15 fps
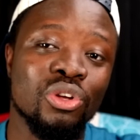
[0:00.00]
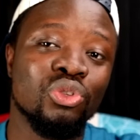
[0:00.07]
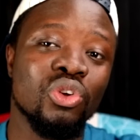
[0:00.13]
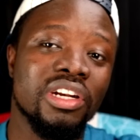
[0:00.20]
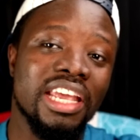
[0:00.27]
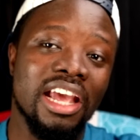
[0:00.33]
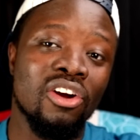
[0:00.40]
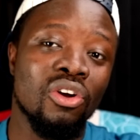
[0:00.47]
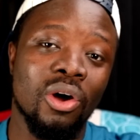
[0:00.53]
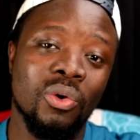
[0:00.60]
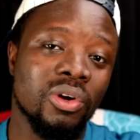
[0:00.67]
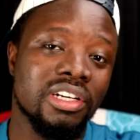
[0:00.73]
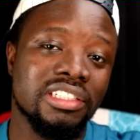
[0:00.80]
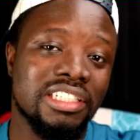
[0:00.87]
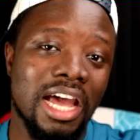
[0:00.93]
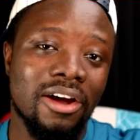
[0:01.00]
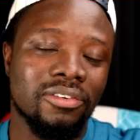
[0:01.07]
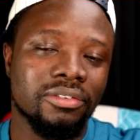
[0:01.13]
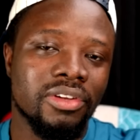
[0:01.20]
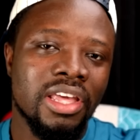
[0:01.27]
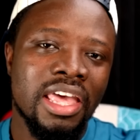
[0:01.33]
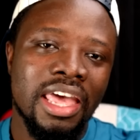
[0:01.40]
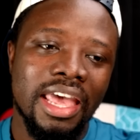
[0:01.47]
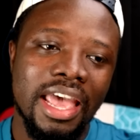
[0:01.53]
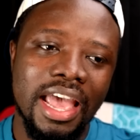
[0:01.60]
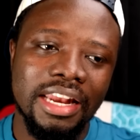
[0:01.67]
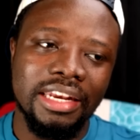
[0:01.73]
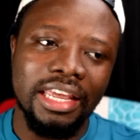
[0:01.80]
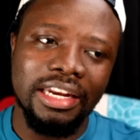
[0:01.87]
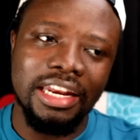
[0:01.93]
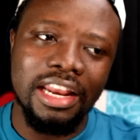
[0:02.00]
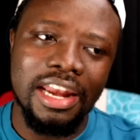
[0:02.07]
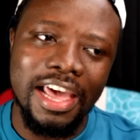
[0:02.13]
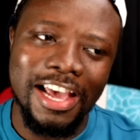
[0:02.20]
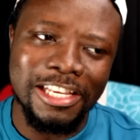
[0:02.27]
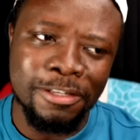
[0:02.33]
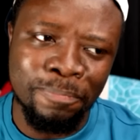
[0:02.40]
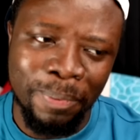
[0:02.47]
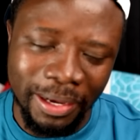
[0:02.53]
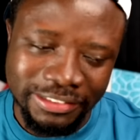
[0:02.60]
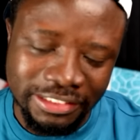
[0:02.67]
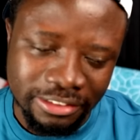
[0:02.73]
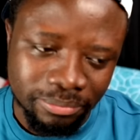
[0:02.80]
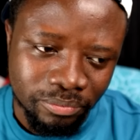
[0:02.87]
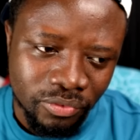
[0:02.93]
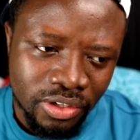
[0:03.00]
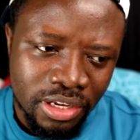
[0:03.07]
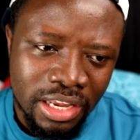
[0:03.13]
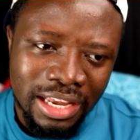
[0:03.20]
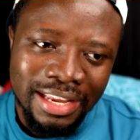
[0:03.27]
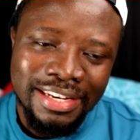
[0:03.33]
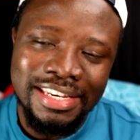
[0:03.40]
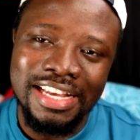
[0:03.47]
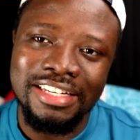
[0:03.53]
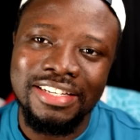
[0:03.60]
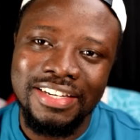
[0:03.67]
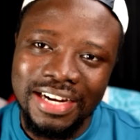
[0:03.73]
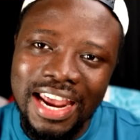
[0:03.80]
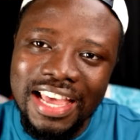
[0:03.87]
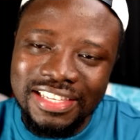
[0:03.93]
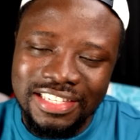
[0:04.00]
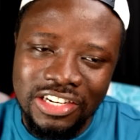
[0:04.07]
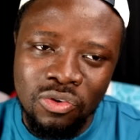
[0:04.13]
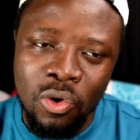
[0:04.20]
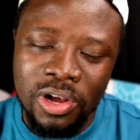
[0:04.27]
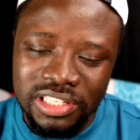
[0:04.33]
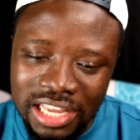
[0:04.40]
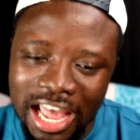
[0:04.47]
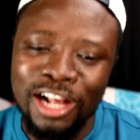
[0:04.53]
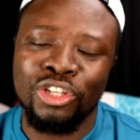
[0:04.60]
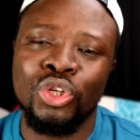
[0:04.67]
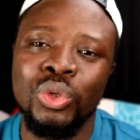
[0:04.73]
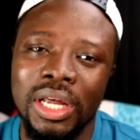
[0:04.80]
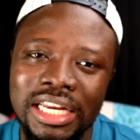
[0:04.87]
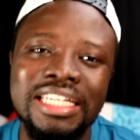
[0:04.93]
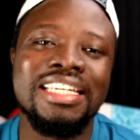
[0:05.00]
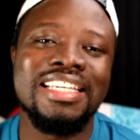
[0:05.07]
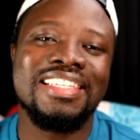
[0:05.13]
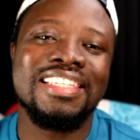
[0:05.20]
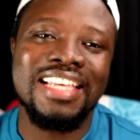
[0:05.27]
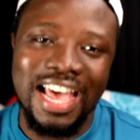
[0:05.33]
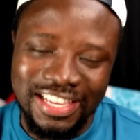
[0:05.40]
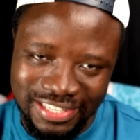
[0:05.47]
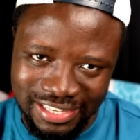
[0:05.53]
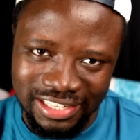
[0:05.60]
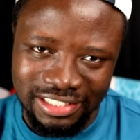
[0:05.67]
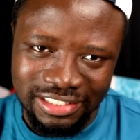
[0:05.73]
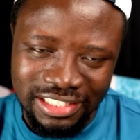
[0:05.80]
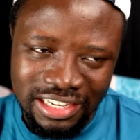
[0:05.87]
don't to the end lock on it down. And then the last person, the dress was actually disgusting.